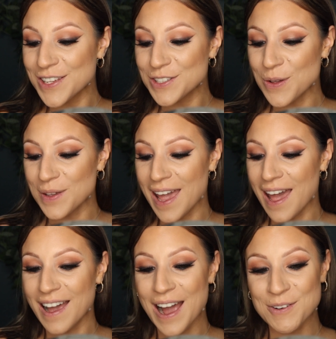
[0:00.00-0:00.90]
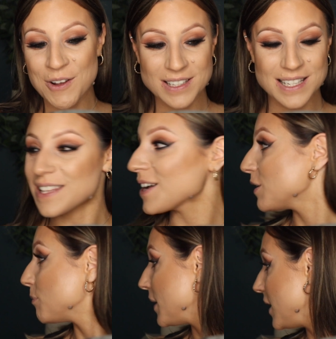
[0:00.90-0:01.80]
So yeah, how nice is that
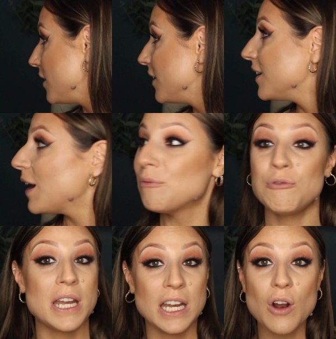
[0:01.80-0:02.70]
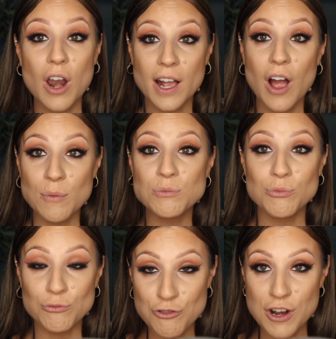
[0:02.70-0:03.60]
going to be? I'm
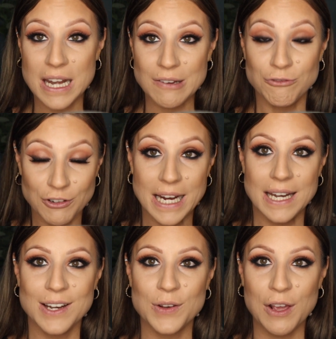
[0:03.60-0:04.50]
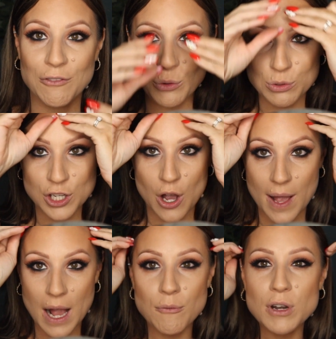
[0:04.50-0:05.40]
really looking forward to
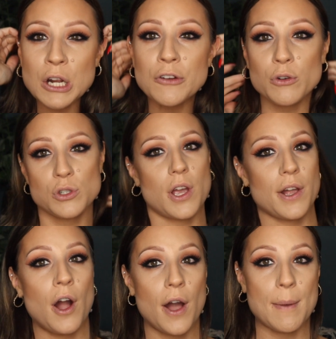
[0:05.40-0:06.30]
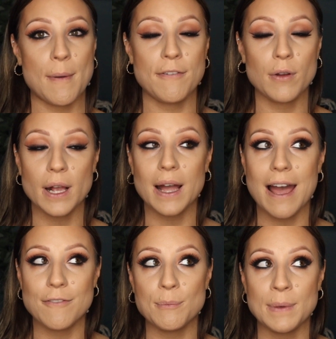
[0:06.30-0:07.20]
going. I'm really looking forward to going home. I feel like I
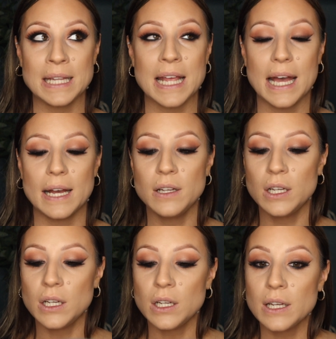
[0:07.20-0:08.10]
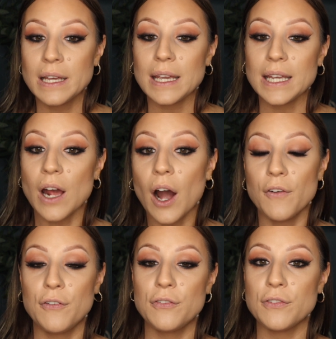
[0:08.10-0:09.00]
haven't been there
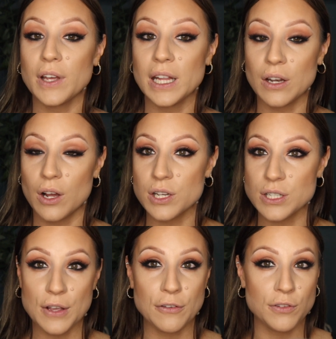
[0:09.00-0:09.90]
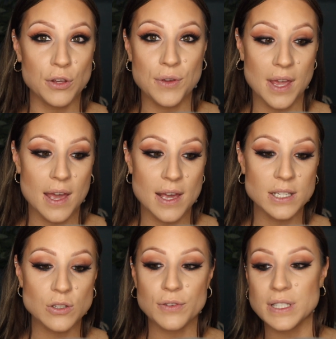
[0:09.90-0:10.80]
enough in the last like few
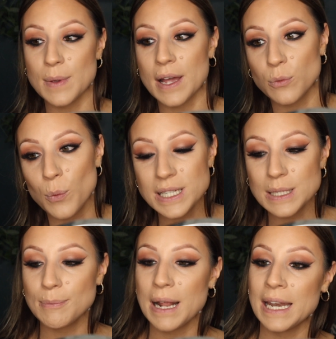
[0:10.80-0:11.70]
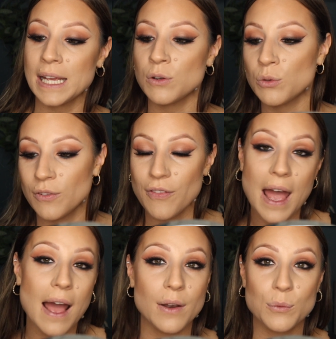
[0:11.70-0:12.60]
years. Obviously we had the wedding planning and all of
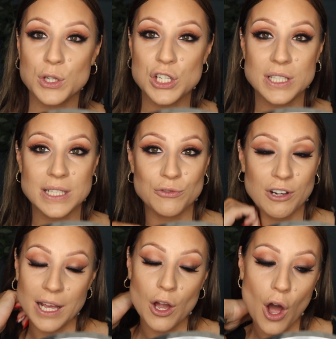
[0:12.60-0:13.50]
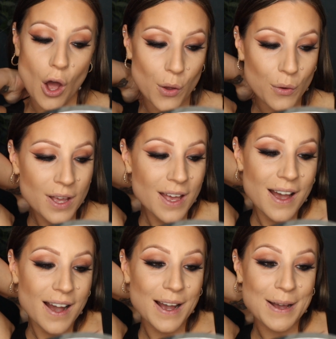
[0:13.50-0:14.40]
that, and we just didn't really go,
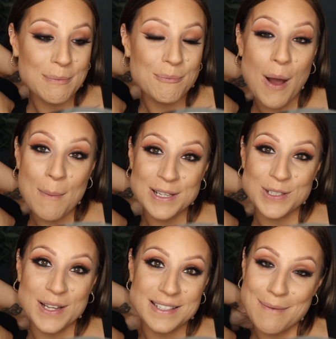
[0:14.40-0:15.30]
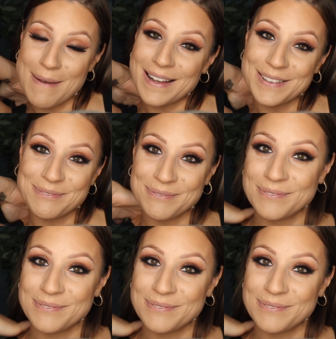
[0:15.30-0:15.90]
but I'm excited to get back.